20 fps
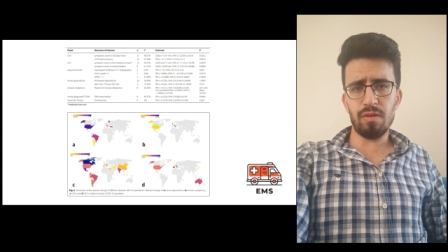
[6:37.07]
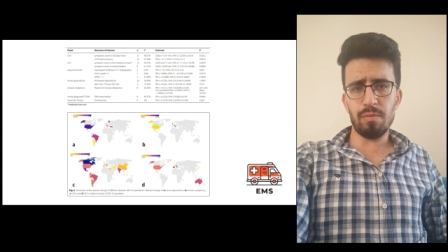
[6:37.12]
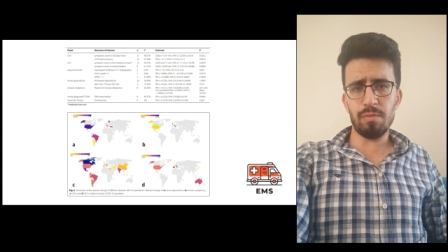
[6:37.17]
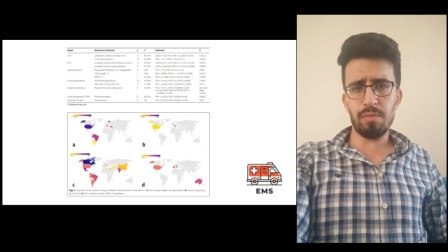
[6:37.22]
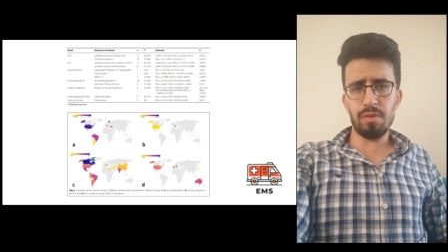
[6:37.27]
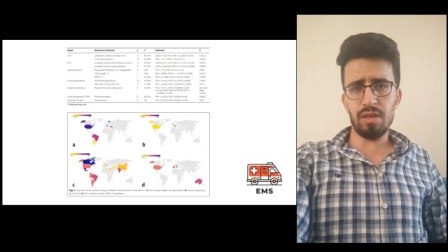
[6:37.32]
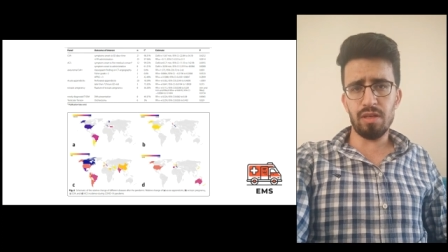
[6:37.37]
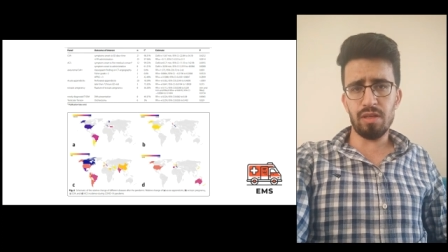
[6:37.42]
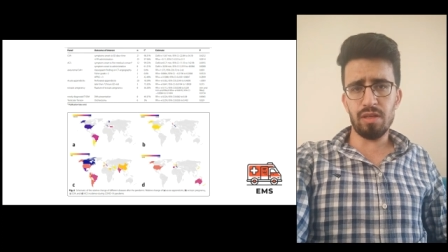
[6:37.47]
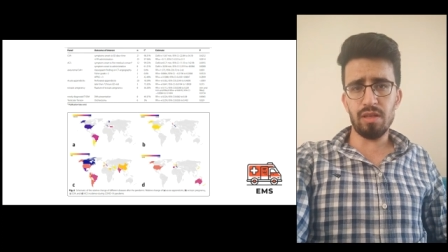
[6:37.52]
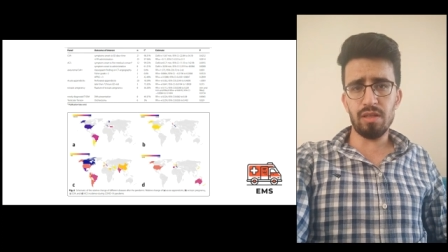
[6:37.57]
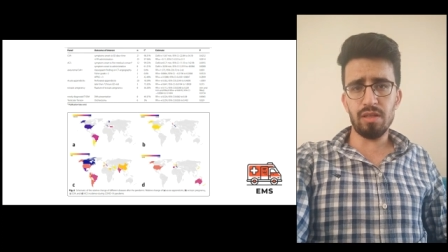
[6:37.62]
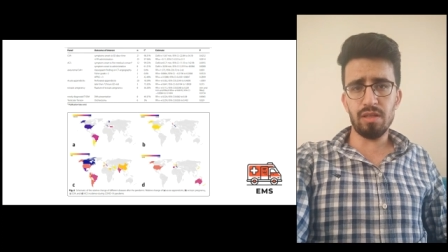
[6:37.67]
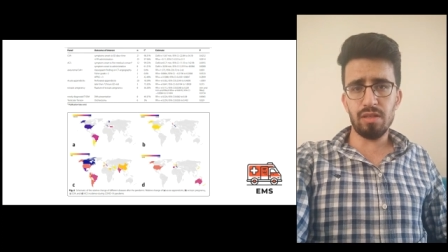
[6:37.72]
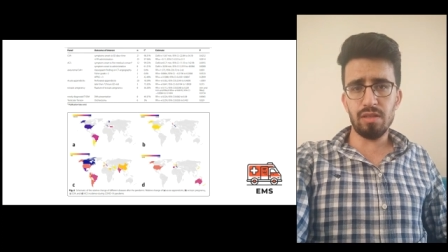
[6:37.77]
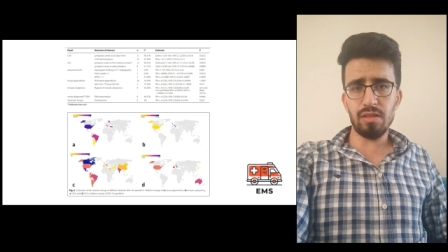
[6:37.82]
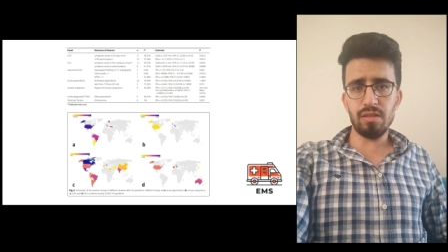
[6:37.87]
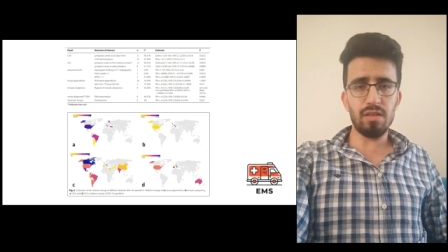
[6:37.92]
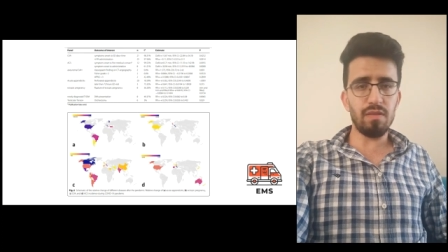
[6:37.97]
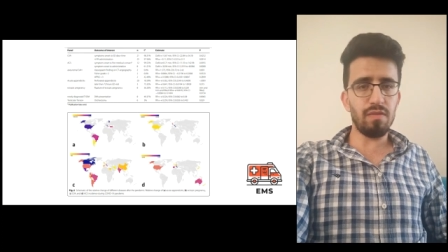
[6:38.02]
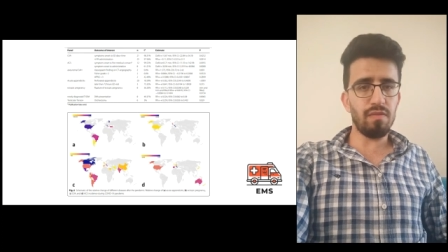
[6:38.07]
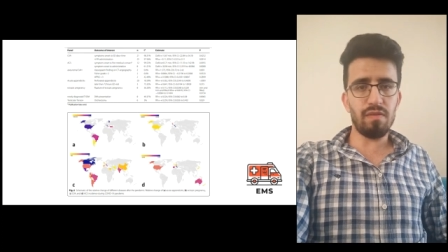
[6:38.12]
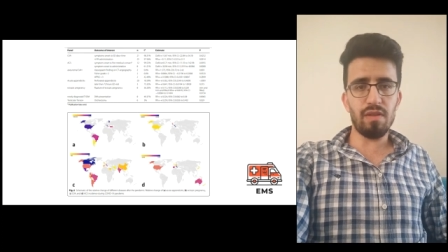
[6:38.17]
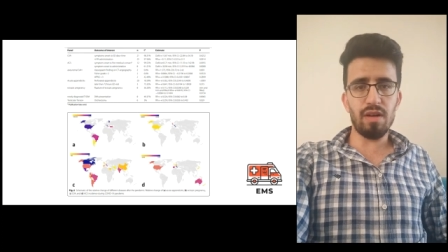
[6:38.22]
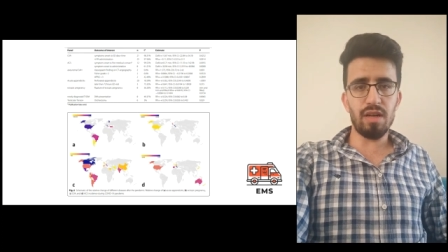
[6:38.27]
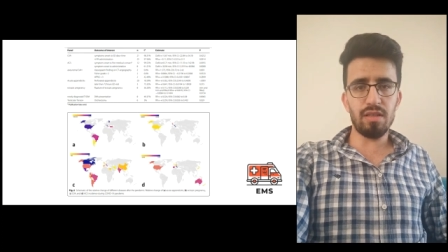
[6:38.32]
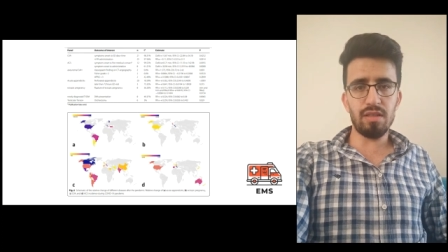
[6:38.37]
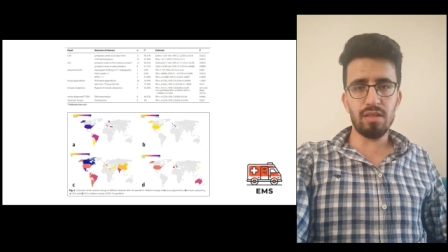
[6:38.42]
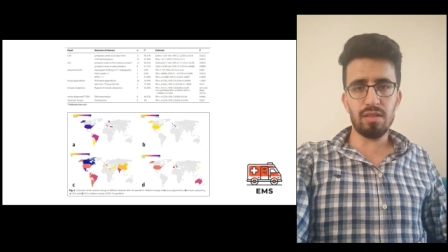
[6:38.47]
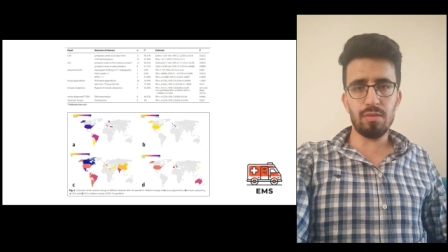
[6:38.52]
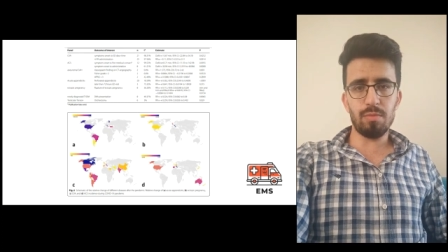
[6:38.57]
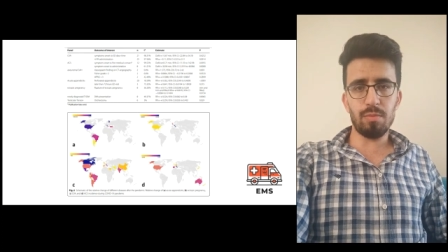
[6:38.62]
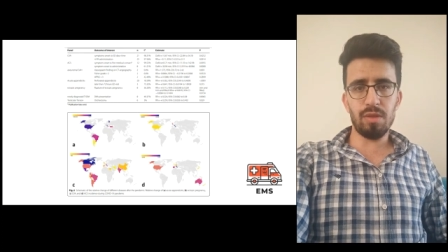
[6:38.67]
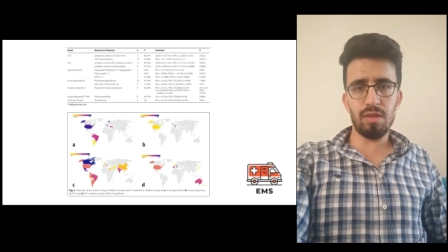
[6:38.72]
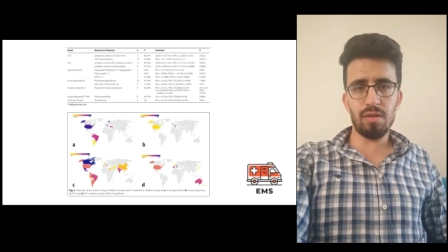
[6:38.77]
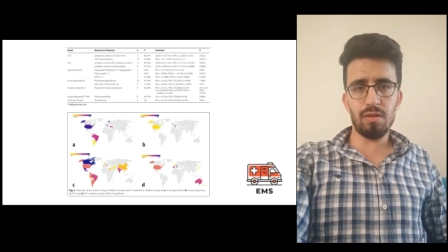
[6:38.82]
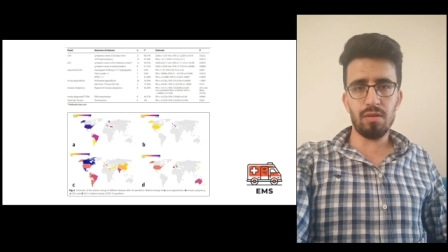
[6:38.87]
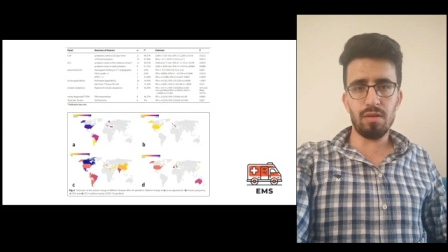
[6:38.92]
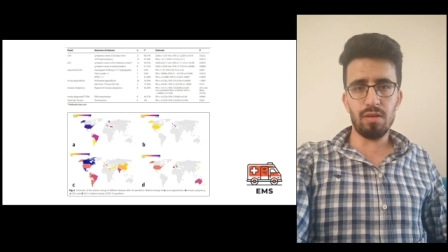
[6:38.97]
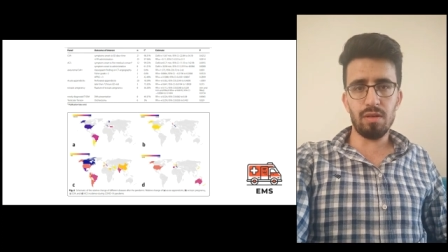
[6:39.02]
complications in various
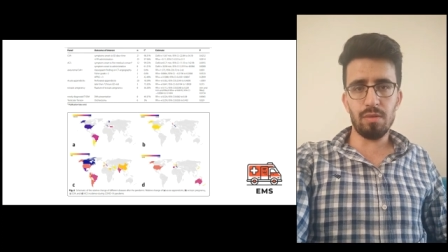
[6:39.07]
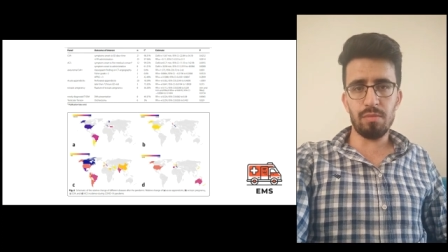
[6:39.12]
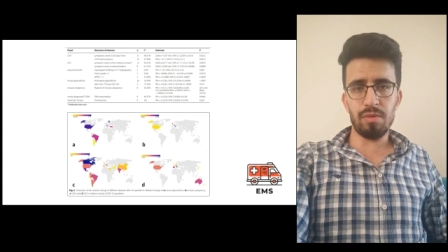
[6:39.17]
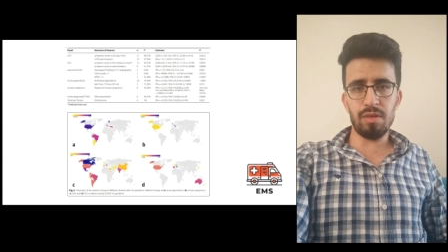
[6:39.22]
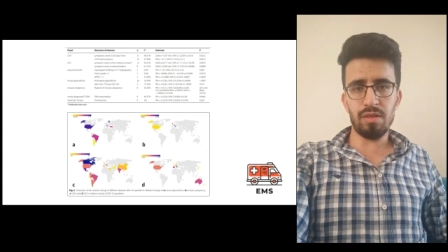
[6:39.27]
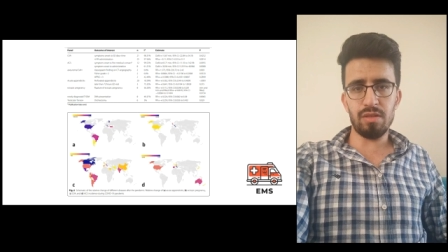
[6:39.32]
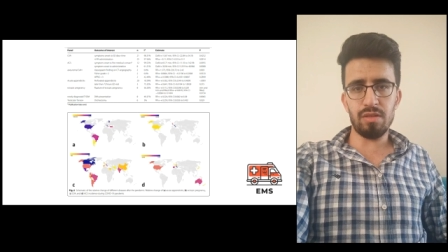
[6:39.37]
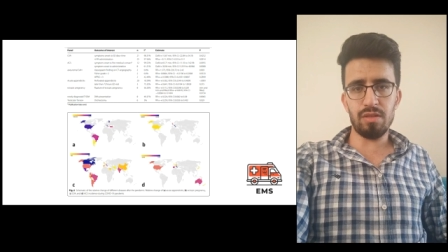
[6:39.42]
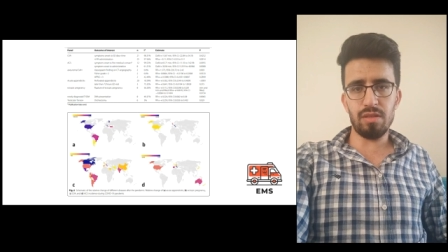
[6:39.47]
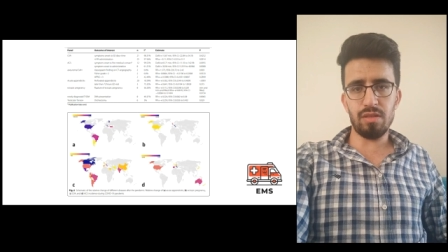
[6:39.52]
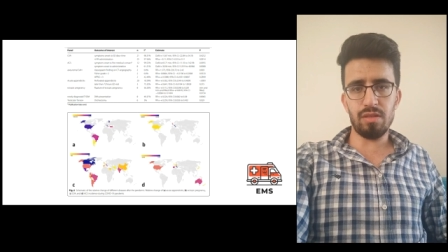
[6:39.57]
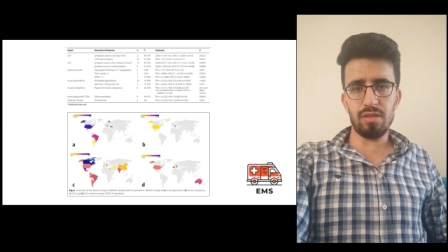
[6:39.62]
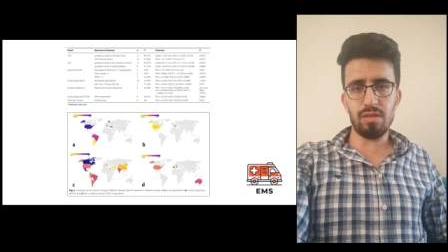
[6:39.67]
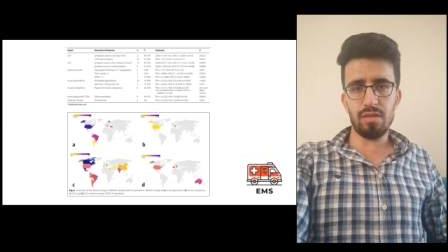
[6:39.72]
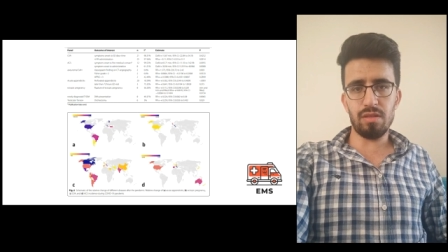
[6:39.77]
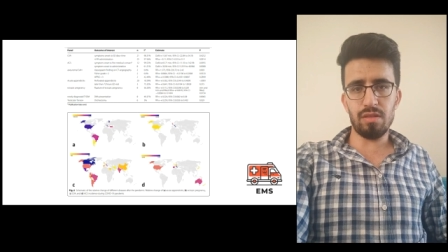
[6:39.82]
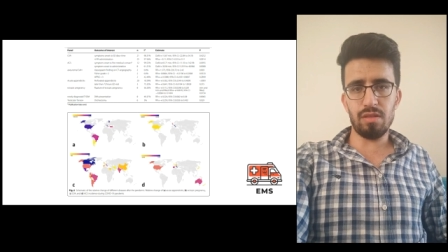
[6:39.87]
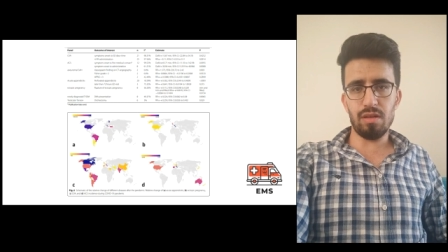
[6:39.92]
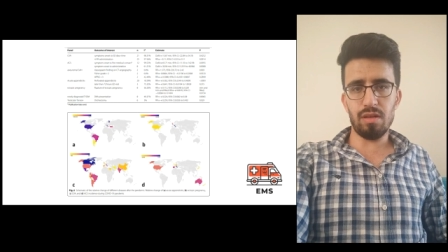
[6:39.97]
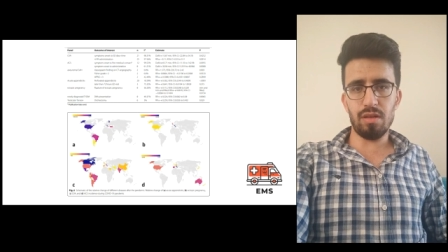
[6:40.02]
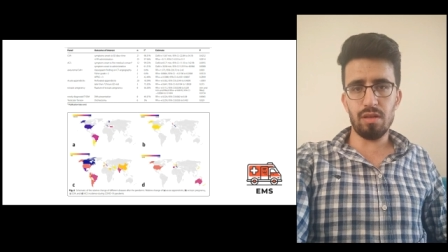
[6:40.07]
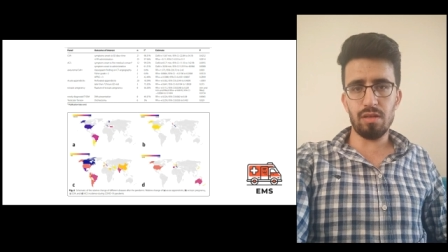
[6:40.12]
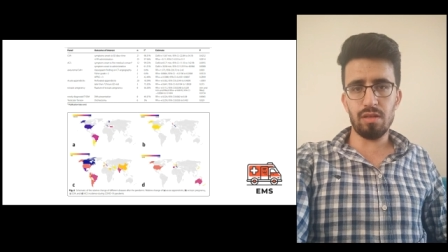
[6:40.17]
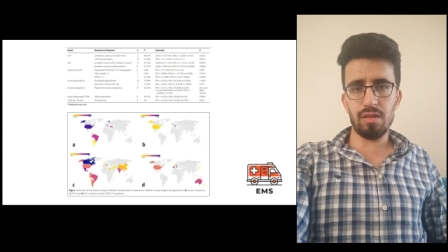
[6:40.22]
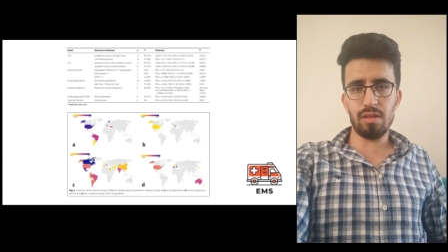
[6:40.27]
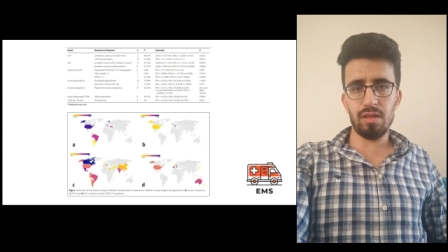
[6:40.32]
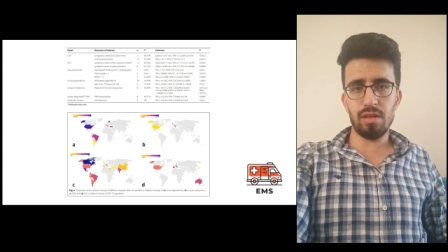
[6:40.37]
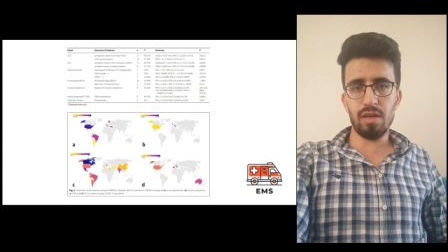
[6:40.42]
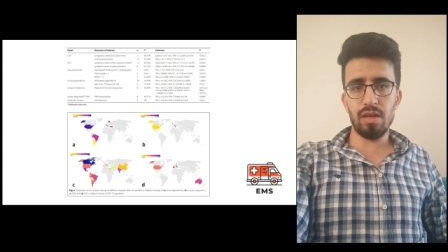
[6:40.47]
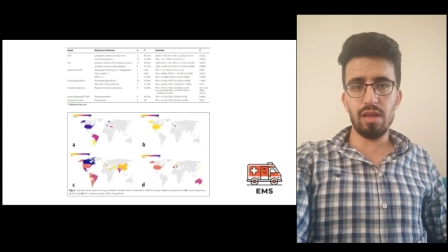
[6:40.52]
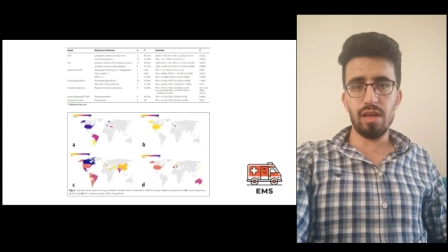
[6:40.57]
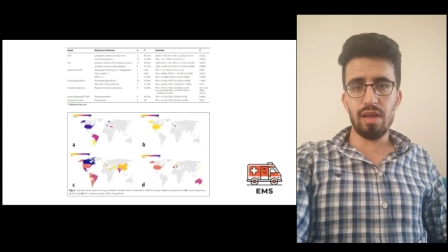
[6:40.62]
medical emergencies like